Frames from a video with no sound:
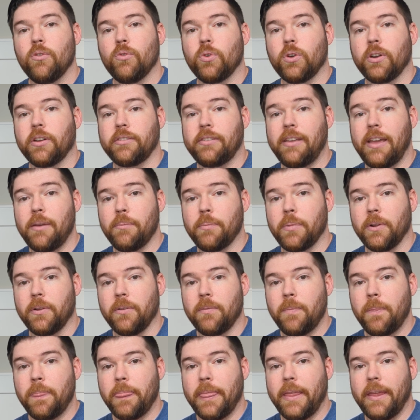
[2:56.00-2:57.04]
For
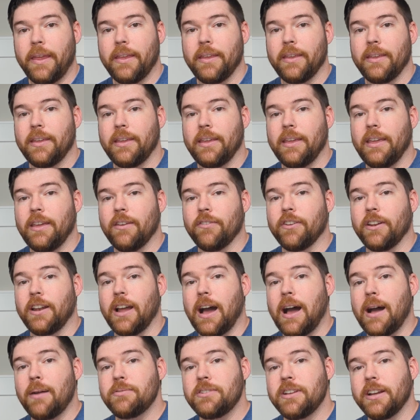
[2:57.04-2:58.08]
example, if an
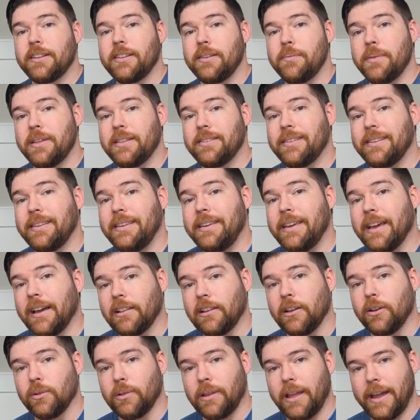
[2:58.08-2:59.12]
object emits
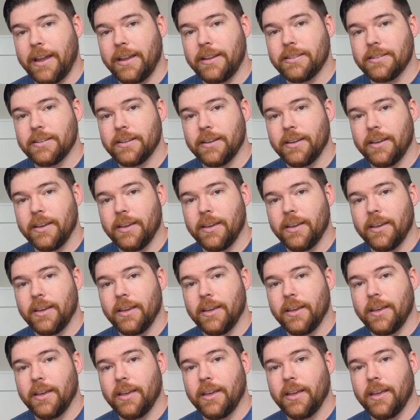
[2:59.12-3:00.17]
yellow light
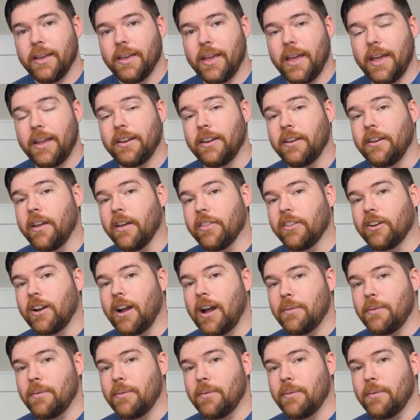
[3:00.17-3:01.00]
and another